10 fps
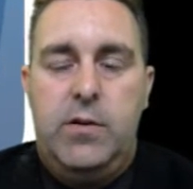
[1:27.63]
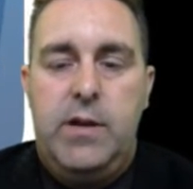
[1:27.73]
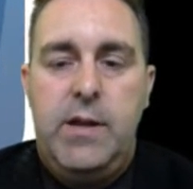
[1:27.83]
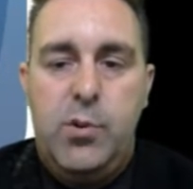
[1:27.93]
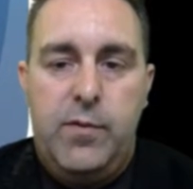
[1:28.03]

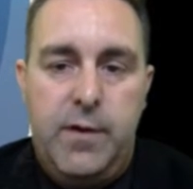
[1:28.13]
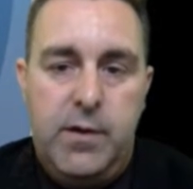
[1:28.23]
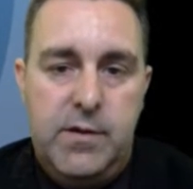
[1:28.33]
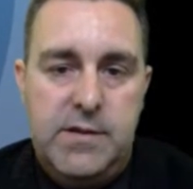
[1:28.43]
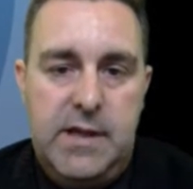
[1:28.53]

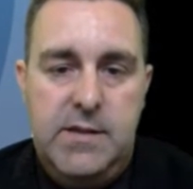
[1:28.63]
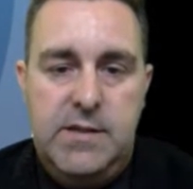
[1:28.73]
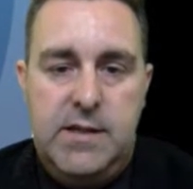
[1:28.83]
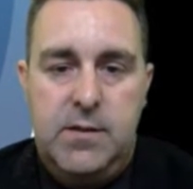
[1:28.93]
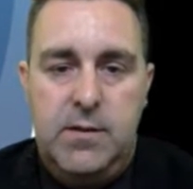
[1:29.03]
e-portfolios and
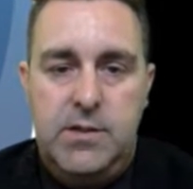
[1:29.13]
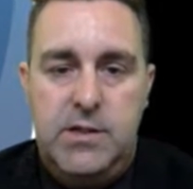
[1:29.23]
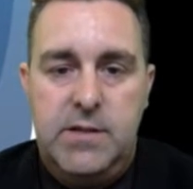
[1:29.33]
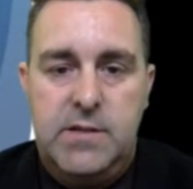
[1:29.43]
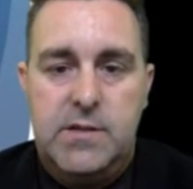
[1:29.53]

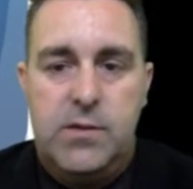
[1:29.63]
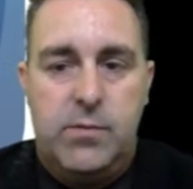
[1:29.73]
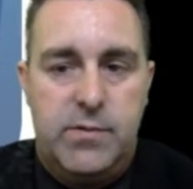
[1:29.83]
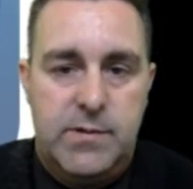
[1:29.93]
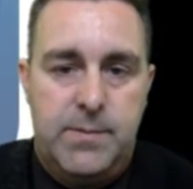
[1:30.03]
technology in
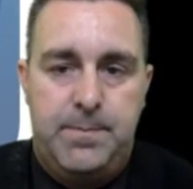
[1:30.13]
schools.